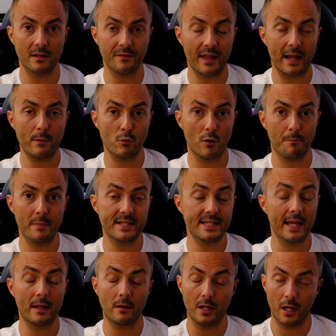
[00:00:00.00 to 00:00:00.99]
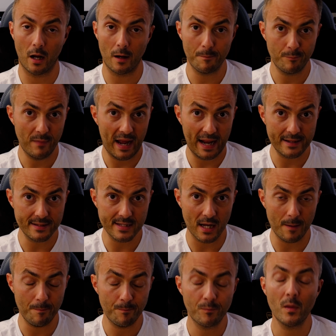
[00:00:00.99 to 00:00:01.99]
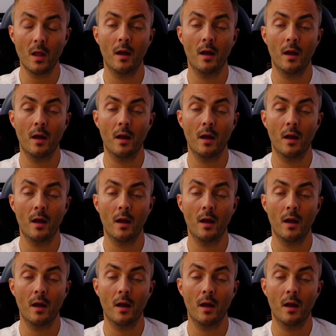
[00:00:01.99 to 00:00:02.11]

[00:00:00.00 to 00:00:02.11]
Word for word: that they were admitting, you know, hands up,